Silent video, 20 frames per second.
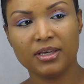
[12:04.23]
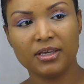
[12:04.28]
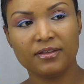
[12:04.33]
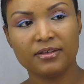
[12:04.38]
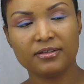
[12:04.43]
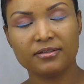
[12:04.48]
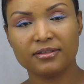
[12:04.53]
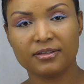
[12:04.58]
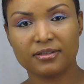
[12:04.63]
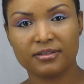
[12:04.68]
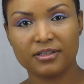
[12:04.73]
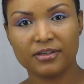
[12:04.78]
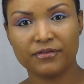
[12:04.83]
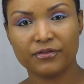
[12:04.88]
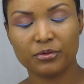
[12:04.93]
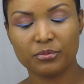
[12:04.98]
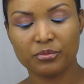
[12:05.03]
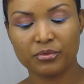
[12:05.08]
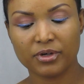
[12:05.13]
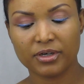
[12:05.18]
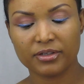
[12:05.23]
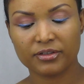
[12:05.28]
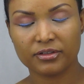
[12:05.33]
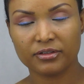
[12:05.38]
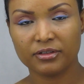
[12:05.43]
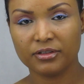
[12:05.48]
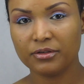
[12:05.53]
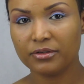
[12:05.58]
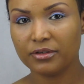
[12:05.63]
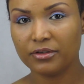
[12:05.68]
This is a stiffle brush.
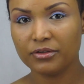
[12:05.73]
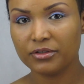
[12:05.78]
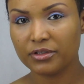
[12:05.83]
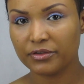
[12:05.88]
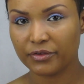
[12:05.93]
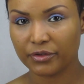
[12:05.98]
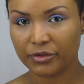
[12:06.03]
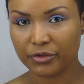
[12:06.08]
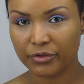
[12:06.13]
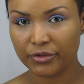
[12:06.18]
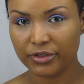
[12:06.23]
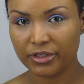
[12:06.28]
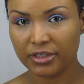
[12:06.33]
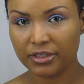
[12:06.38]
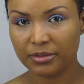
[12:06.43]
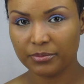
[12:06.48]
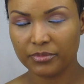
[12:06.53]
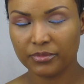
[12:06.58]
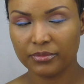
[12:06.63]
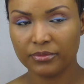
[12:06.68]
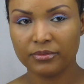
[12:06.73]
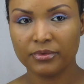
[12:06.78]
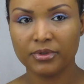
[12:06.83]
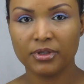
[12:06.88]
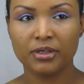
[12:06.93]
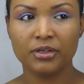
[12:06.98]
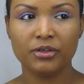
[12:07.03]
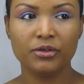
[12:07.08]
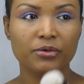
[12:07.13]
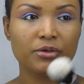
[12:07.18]
You can use it for cream.
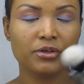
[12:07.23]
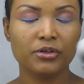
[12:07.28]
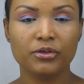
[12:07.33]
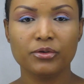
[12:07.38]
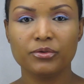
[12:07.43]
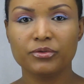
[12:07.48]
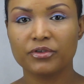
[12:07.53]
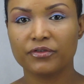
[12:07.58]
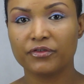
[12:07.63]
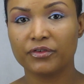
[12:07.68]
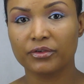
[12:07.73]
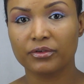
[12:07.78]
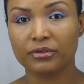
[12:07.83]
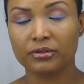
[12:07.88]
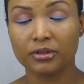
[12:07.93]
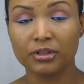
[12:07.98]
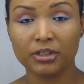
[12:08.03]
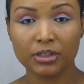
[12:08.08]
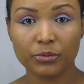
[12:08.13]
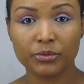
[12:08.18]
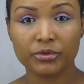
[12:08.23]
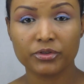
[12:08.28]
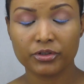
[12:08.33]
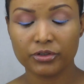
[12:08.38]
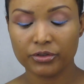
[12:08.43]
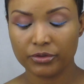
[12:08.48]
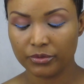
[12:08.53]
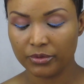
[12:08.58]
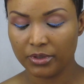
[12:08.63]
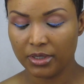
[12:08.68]
You can use it for liquid
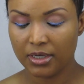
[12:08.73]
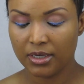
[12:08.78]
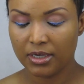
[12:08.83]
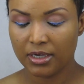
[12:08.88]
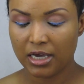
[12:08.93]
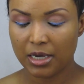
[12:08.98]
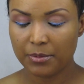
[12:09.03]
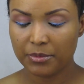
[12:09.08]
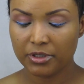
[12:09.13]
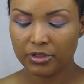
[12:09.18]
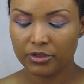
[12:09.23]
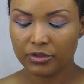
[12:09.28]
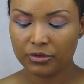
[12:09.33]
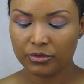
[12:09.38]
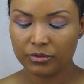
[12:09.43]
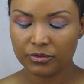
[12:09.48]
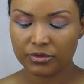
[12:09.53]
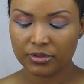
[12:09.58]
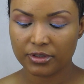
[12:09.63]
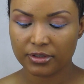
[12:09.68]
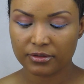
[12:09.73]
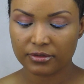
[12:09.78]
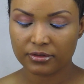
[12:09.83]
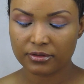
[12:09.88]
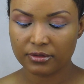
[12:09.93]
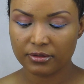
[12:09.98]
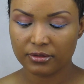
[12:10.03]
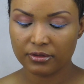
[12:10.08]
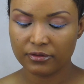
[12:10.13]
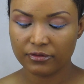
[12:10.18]
too. I'm going to use
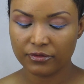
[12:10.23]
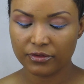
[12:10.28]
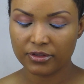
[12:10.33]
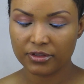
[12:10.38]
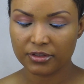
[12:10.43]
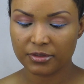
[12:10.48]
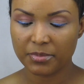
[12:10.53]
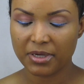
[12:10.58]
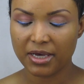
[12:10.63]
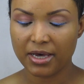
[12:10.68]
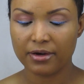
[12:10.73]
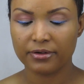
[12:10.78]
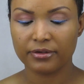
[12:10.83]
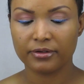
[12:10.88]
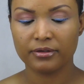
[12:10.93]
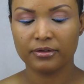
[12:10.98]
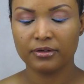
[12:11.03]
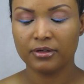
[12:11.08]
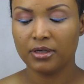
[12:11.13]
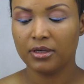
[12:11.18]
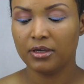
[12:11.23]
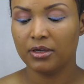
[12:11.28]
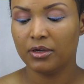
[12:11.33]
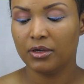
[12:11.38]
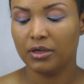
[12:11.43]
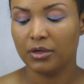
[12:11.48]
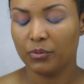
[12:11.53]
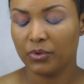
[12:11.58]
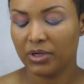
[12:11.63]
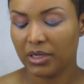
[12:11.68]
this for this powder.
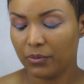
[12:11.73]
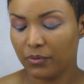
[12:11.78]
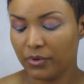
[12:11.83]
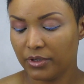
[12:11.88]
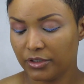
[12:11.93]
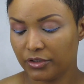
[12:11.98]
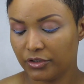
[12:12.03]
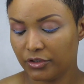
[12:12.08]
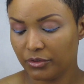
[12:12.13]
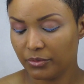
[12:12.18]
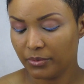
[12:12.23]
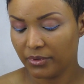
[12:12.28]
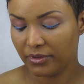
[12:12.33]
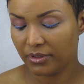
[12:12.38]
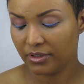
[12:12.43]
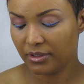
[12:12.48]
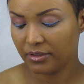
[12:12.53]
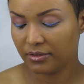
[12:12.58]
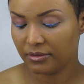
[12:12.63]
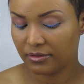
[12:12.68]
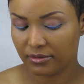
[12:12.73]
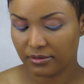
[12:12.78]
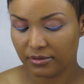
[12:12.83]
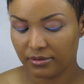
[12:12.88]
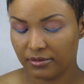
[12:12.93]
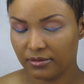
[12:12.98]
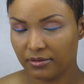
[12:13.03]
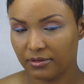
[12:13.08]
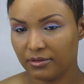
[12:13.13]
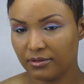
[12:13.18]
And what I want to do with this,
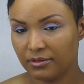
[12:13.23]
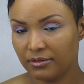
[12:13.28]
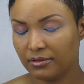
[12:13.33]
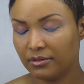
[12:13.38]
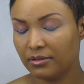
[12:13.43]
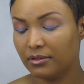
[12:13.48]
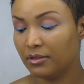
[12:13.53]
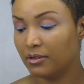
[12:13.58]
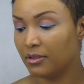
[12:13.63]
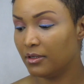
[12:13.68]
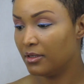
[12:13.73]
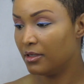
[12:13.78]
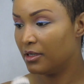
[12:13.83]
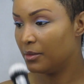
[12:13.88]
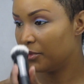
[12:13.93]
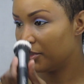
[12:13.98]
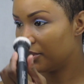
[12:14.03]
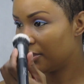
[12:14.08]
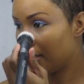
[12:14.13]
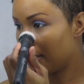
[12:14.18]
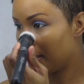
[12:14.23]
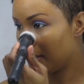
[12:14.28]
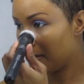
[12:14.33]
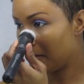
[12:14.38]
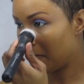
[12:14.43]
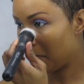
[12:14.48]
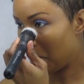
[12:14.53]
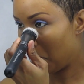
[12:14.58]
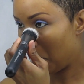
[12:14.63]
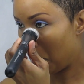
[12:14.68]
I'm going to take
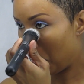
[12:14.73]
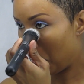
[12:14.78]
it.